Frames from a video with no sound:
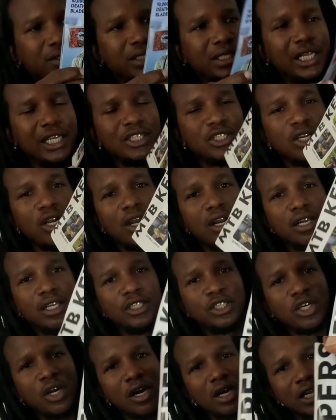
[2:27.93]
Look at
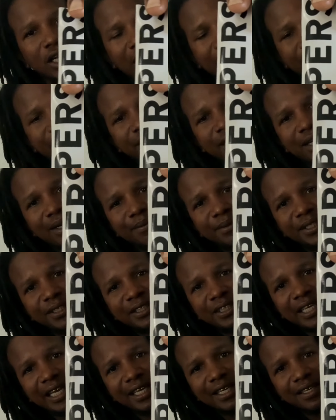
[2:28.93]
Charlie. Charlie like he coming
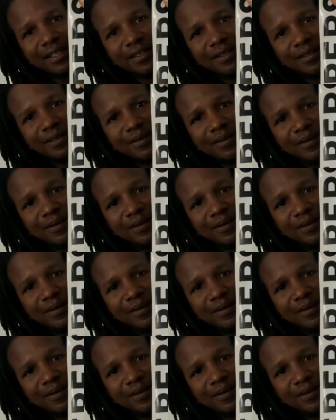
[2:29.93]
in second.